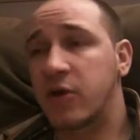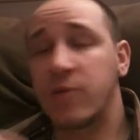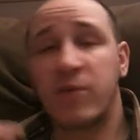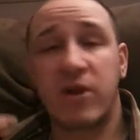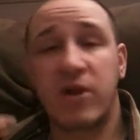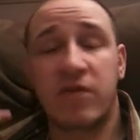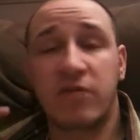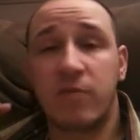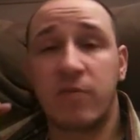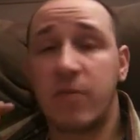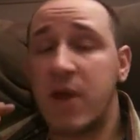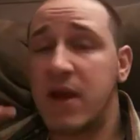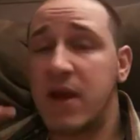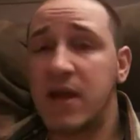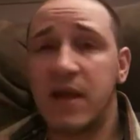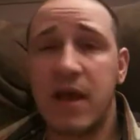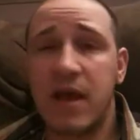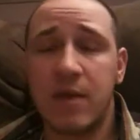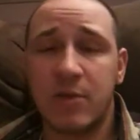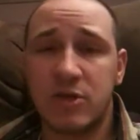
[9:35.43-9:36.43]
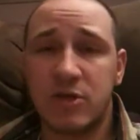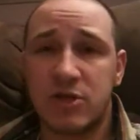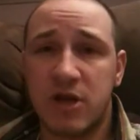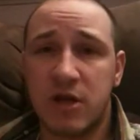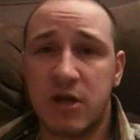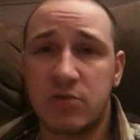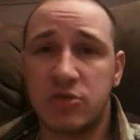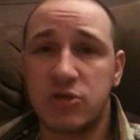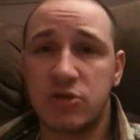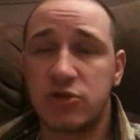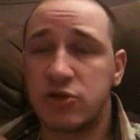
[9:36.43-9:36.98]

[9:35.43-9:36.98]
competing for many gamers' times.